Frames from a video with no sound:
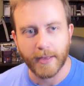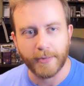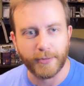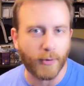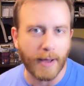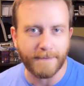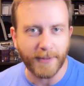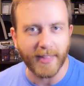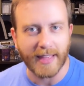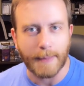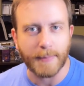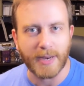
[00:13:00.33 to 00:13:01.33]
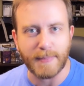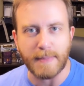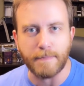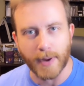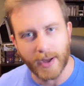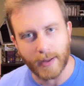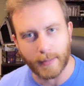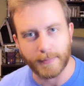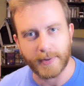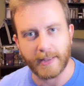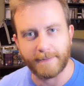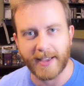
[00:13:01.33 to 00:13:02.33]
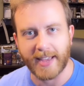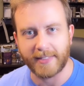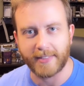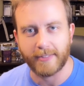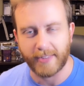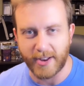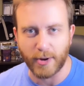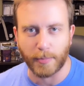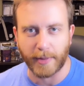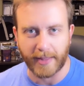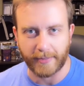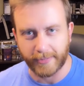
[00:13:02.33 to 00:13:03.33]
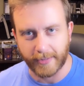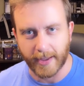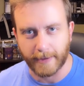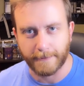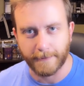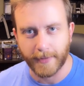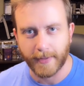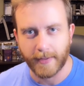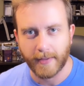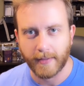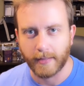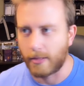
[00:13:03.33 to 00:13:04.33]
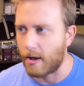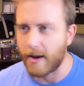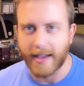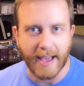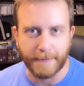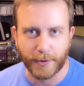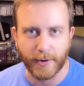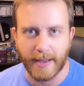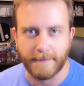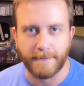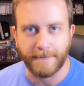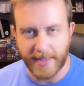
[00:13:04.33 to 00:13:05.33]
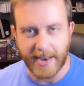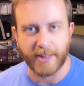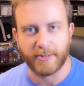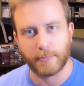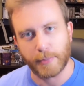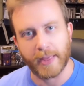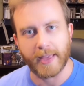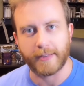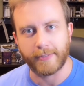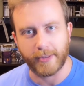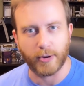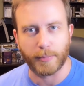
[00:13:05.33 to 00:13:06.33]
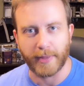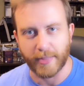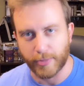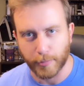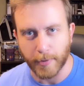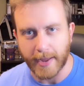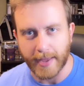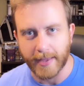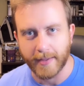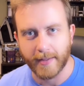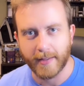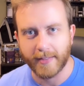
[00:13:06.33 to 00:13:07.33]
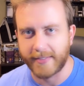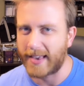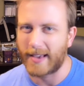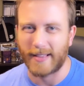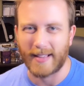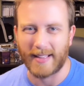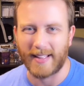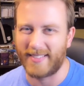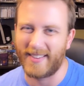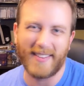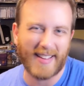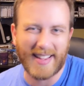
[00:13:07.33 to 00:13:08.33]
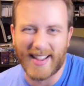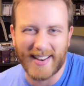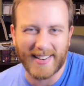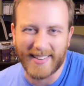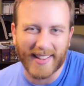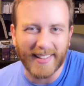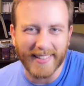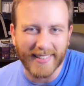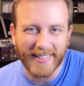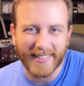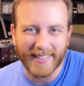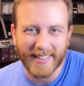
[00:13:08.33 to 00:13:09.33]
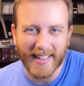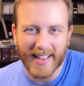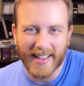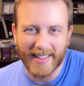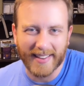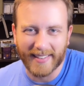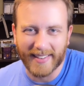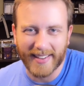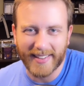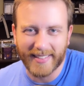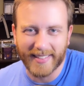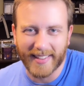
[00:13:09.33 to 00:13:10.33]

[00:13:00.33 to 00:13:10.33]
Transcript: So I feel like I'm going to be bummed if I get the Xenoblade stuff long after I've finished playing Xenoblade 3. It's like, it's already kind of done, guy, all right?